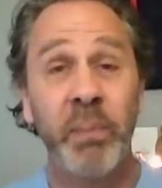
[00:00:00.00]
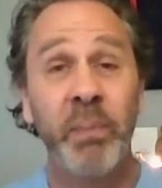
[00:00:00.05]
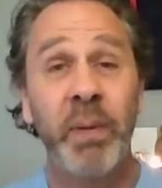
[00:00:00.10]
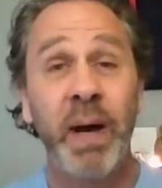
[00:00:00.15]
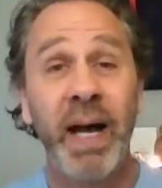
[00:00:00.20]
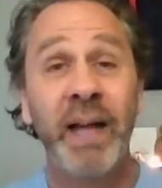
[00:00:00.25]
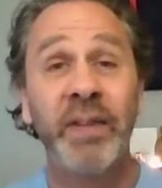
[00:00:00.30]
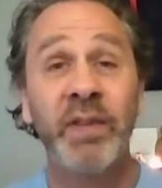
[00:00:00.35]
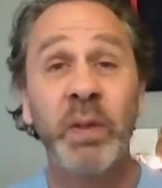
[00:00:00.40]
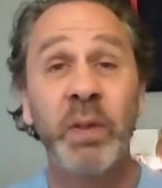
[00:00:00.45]

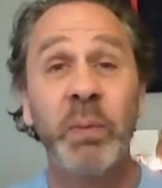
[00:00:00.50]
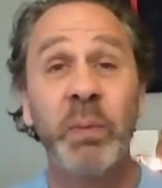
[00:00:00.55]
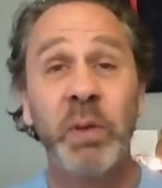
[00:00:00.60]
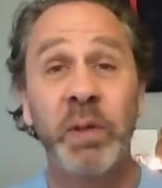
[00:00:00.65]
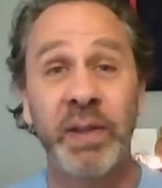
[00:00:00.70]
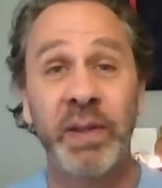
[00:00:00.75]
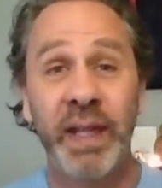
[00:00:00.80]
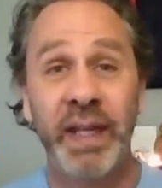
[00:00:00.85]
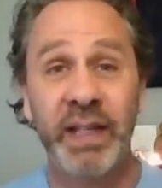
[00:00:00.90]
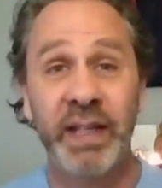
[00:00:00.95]

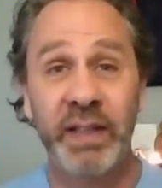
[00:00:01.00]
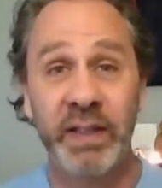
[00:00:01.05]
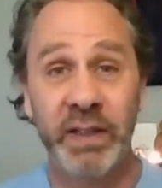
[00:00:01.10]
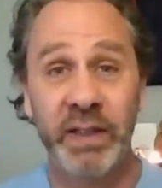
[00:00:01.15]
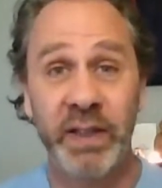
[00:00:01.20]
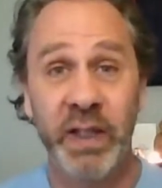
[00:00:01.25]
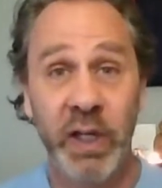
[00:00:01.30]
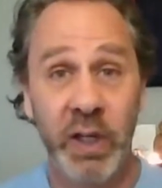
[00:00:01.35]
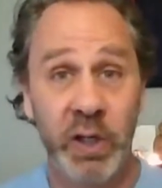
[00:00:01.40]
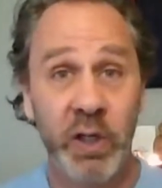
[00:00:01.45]
possible that
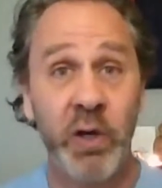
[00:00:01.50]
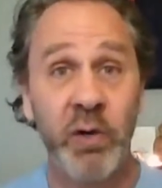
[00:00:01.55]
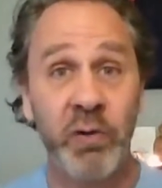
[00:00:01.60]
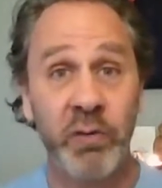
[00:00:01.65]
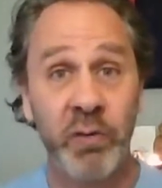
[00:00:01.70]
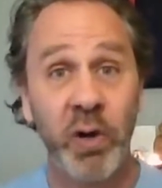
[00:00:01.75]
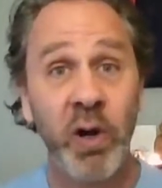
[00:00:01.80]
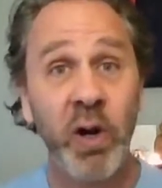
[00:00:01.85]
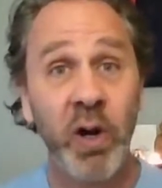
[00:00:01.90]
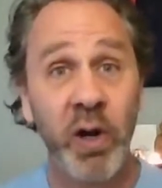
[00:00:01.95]
could go
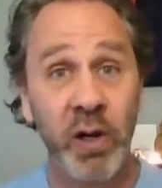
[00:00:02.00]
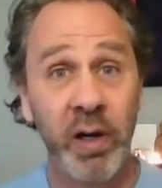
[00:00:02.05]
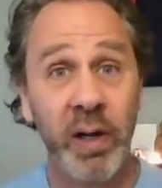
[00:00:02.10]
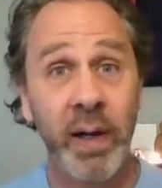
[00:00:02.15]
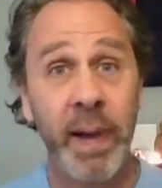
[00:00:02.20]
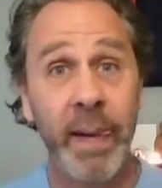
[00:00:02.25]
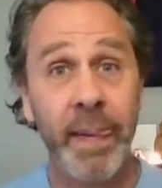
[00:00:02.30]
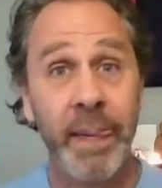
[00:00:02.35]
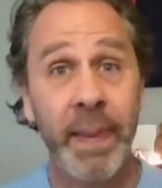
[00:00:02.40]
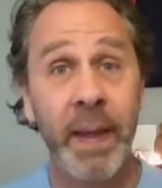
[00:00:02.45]
wrong
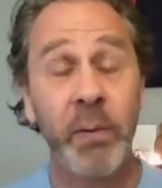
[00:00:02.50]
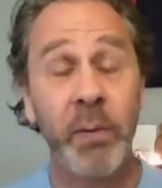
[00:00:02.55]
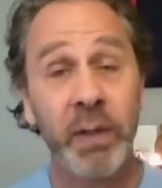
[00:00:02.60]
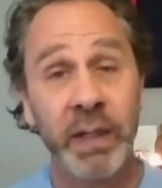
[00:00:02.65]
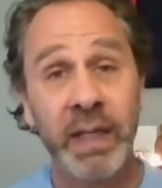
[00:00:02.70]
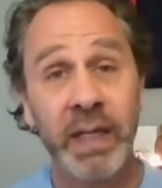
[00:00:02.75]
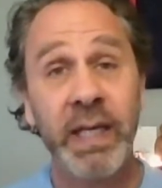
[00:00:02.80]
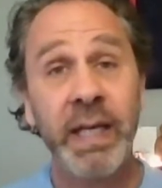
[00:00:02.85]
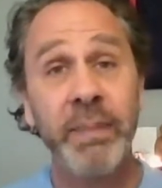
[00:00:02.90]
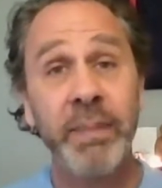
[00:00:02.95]
that
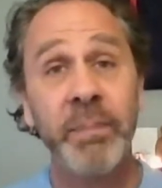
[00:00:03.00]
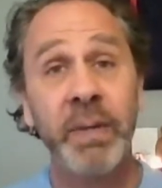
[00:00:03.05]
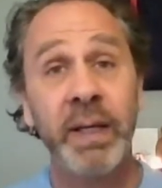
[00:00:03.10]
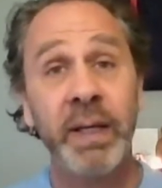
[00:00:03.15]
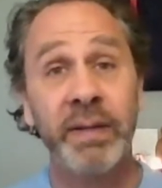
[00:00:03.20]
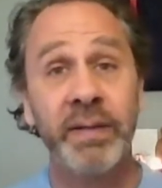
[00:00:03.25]
would keep,